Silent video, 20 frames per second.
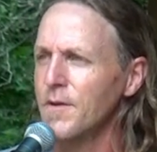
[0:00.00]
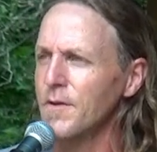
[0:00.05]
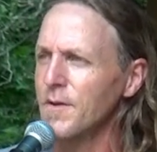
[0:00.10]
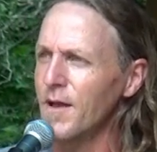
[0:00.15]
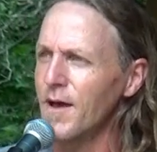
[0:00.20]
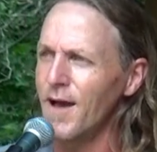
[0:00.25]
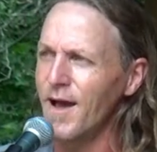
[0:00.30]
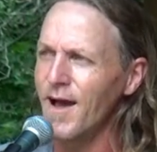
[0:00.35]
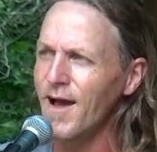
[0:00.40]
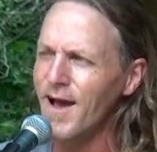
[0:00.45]

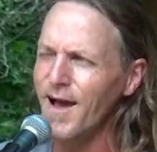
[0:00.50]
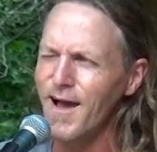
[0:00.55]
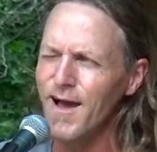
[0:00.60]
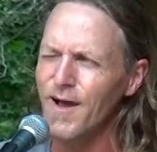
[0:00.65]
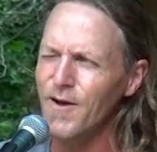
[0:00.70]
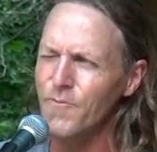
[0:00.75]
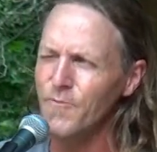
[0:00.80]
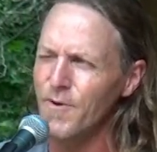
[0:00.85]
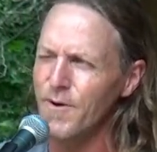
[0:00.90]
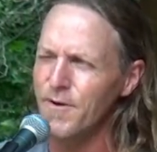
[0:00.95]
Lie,
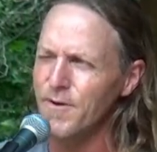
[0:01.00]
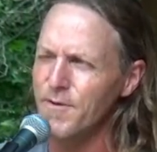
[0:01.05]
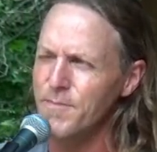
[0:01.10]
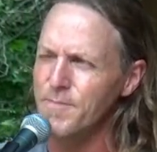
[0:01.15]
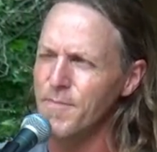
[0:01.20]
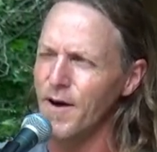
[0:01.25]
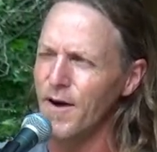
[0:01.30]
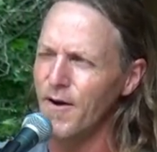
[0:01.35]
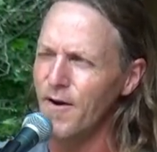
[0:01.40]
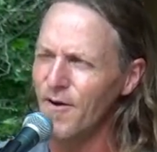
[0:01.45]
I wear
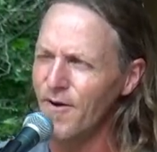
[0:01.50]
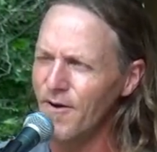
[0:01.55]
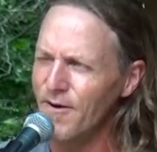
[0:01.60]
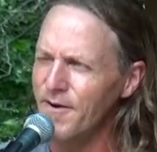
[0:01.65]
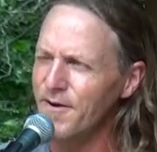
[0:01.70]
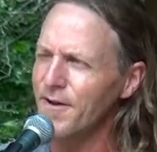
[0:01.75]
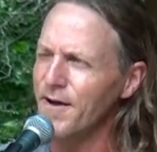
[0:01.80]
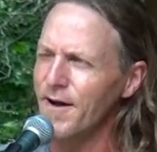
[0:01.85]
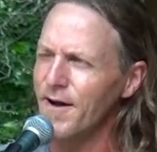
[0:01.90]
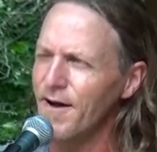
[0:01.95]
my
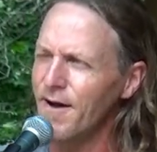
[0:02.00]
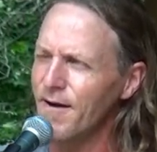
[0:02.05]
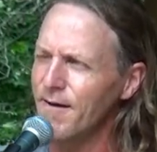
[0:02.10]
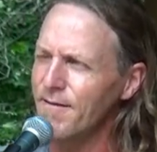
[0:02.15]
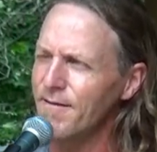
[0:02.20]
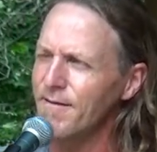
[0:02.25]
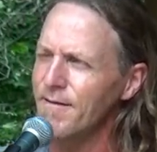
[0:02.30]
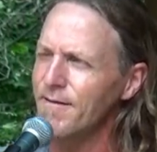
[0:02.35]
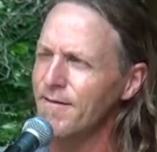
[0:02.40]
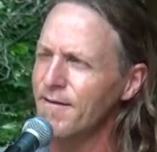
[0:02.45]
heart out
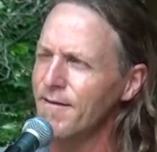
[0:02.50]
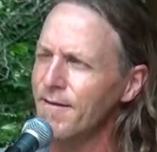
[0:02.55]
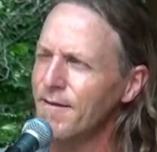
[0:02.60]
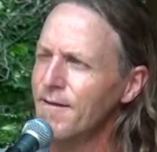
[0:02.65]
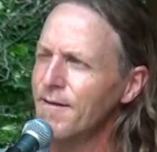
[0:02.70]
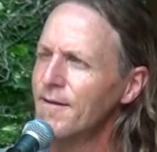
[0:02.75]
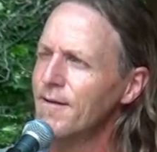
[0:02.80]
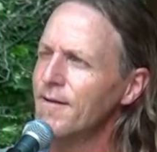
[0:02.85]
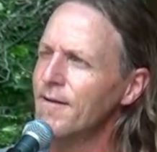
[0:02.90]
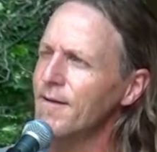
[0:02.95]

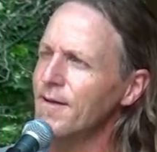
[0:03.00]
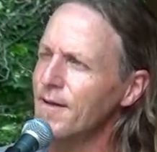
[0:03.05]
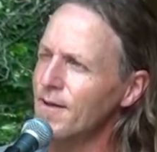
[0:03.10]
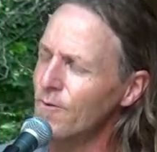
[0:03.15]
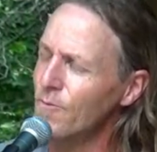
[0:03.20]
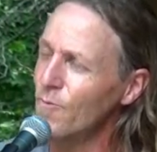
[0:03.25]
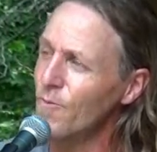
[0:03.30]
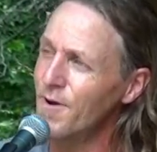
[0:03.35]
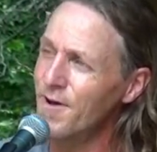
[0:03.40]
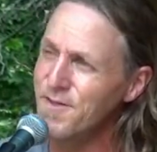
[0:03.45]
like
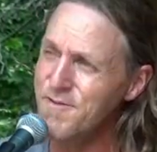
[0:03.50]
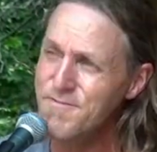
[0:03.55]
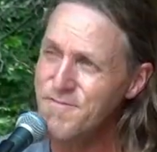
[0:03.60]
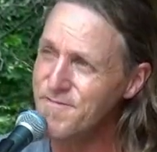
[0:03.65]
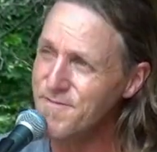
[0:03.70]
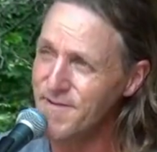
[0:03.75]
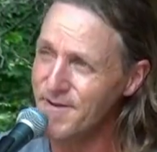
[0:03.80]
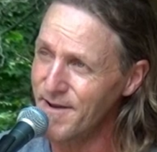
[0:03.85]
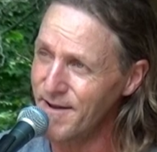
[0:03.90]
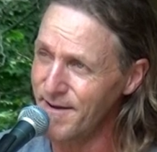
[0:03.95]
a weather
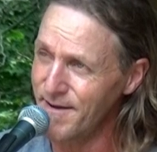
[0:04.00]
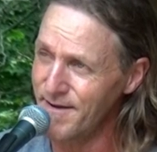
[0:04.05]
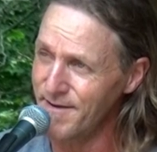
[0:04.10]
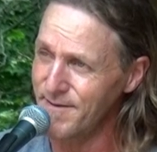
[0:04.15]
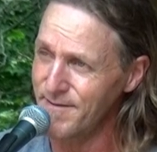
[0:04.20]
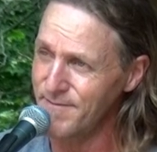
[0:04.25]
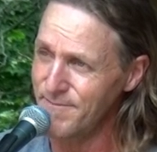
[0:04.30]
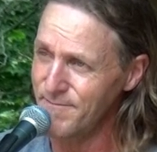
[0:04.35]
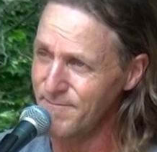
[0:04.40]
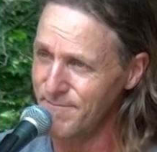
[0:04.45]

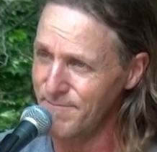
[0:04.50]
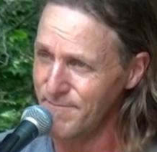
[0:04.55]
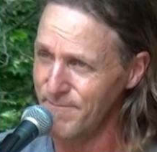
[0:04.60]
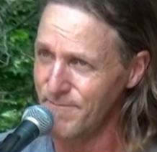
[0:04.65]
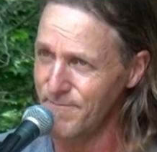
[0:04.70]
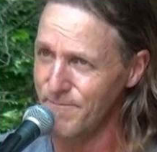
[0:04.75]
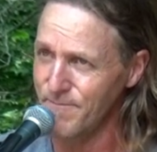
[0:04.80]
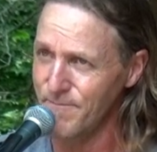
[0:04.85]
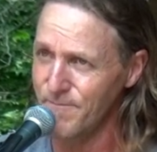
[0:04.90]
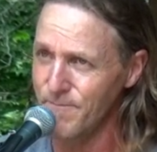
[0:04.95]
vane.
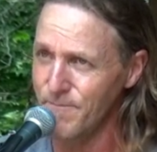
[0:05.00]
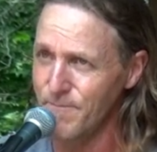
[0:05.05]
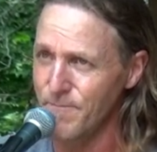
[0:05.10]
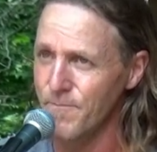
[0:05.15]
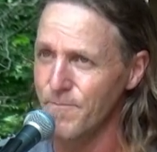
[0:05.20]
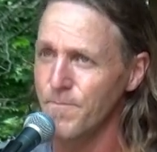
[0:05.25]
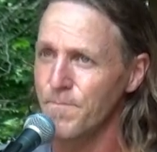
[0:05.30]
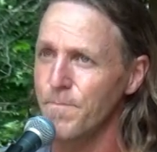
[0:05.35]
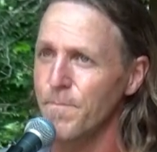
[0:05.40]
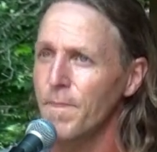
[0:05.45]

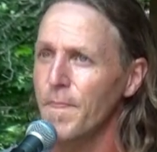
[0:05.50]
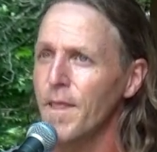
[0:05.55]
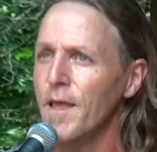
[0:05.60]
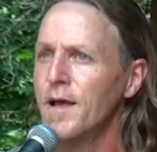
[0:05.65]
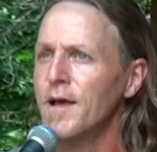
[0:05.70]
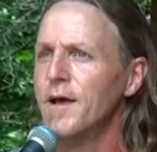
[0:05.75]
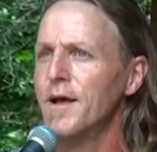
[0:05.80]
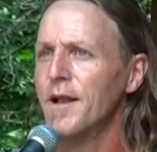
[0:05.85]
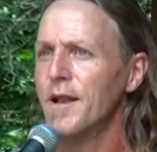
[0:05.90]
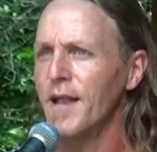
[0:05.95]

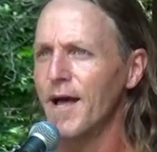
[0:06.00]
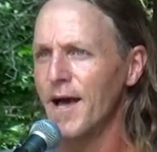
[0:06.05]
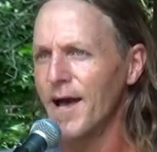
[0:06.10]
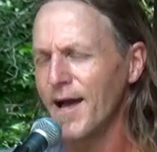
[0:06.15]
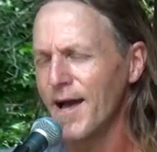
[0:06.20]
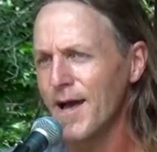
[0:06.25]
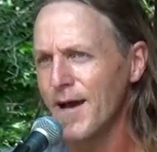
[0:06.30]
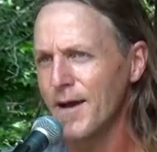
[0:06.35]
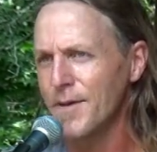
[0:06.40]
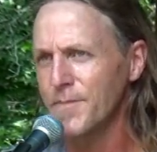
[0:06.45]

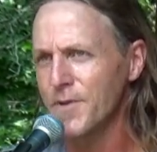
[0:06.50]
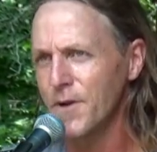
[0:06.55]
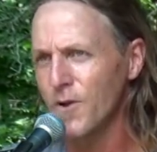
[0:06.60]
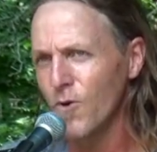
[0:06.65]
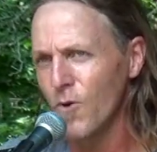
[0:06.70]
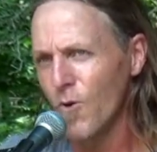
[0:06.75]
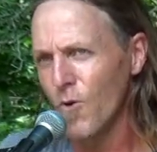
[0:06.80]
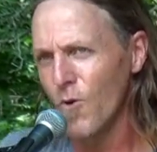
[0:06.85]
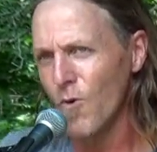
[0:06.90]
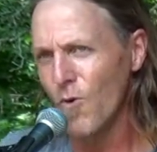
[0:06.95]
I'm an
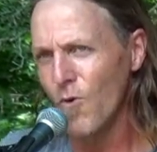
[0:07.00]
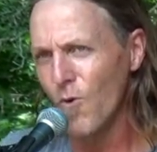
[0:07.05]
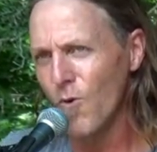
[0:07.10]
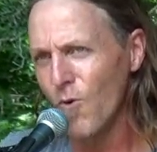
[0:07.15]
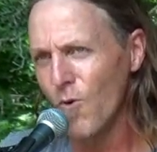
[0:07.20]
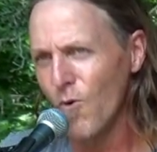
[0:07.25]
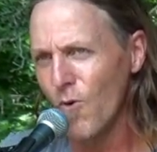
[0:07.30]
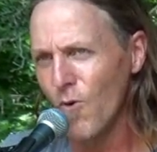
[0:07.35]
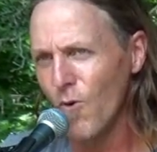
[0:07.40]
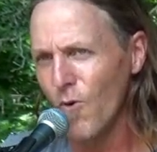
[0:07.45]

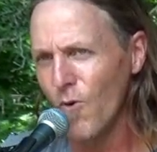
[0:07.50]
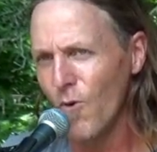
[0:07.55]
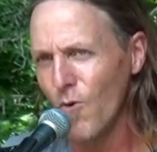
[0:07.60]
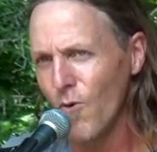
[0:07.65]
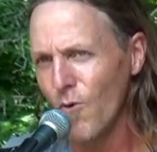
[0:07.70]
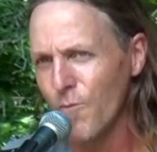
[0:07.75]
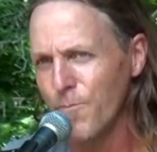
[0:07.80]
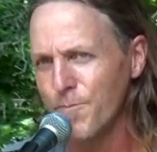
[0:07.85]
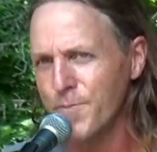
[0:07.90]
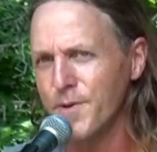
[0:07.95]

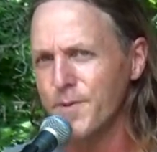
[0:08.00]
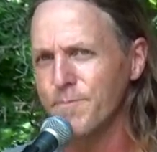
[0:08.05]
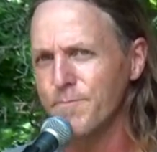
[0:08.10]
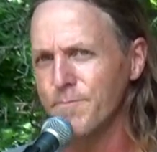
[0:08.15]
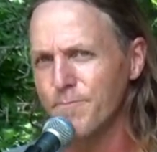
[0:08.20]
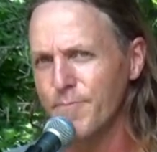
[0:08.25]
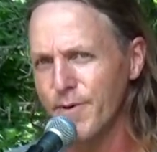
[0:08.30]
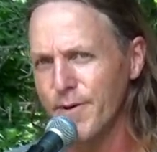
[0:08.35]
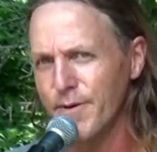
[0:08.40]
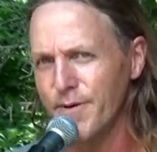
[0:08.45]

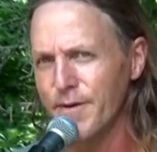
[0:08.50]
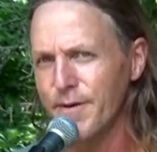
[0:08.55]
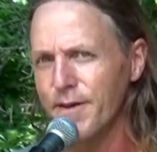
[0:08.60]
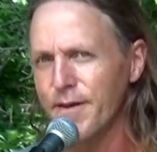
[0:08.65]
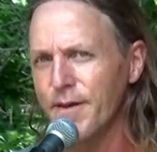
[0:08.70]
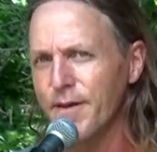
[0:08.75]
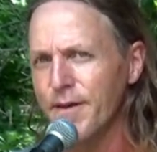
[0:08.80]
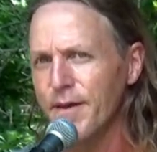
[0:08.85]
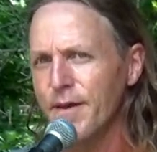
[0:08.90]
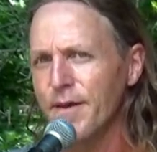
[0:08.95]
open book,
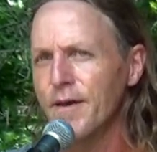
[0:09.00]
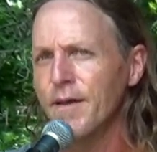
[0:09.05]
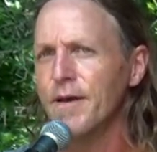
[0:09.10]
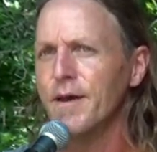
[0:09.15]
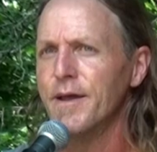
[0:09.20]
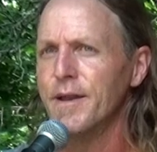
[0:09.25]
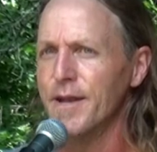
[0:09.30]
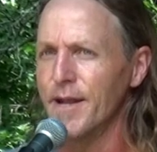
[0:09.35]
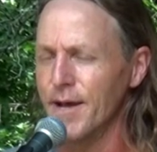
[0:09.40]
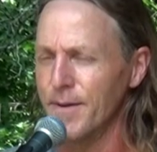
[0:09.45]

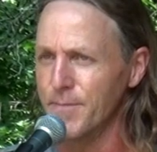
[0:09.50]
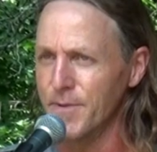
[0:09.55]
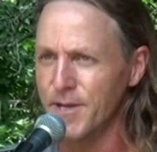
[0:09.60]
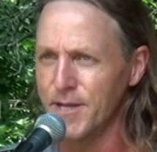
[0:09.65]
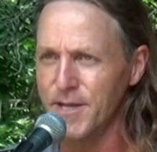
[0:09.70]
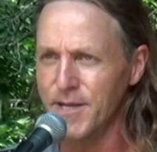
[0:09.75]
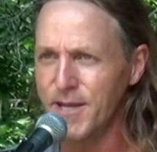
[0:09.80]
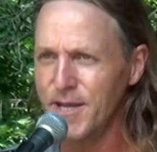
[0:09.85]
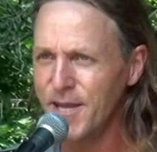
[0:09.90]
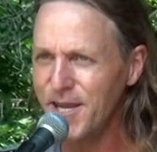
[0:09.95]
and I'm an
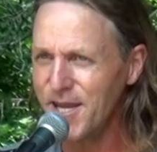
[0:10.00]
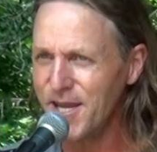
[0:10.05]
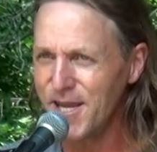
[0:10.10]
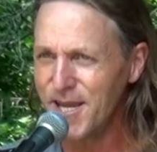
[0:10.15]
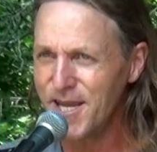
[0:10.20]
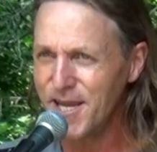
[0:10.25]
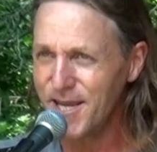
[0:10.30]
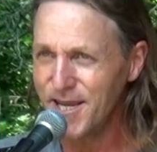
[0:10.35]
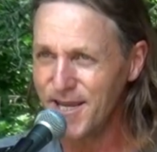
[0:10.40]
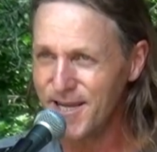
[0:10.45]

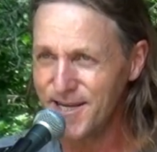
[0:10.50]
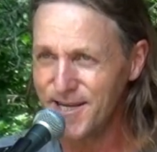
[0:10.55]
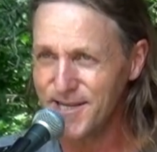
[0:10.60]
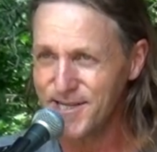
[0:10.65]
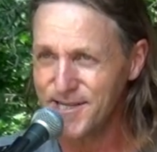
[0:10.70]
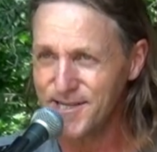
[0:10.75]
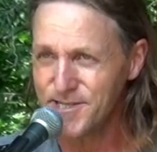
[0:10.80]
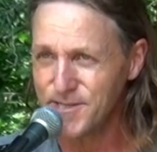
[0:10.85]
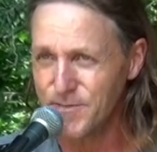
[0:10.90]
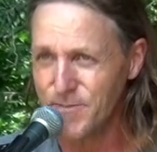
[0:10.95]

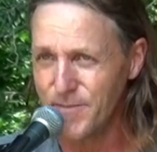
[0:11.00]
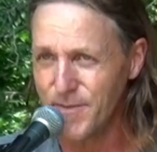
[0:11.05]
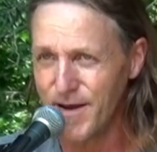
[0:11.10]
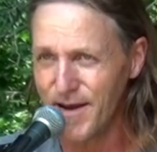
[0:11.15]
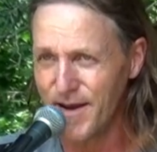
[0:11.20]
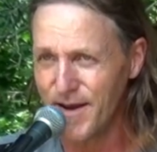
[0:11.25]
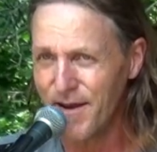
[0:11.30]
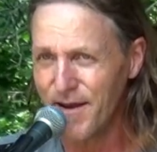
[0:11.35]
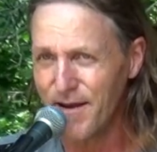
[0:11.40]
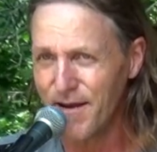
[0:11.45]
easy
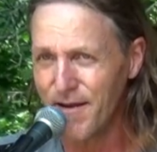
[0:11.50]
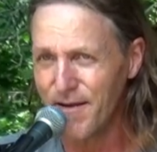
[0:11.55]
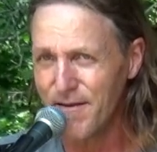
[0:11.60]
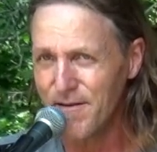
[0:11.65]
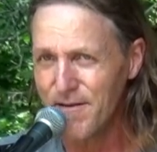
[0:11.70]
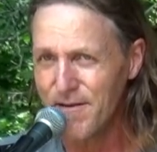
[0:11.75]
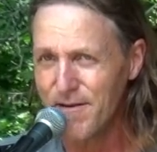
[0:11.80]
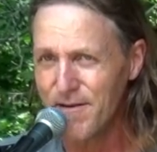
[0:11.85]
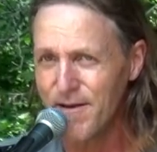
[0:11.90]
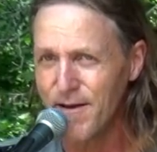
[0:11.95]
man.
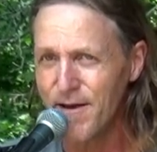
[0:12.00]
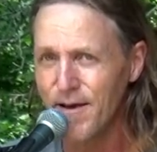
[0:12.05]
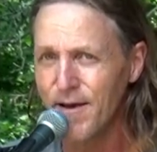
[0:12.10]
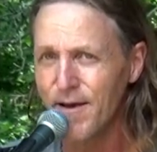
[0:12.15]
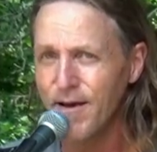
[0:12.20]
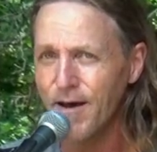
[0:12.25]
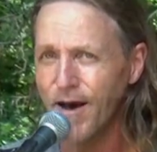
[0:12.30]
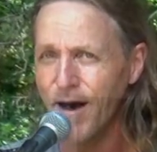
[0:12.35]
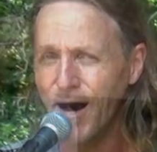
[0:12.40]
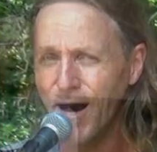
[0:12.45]

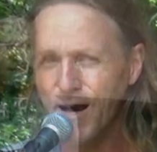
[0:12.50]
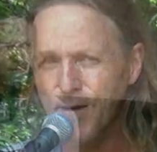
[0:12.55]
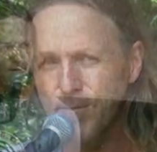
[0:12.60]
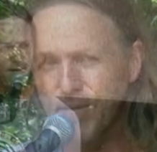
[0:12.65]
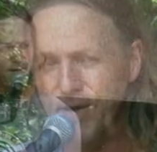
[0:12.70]
I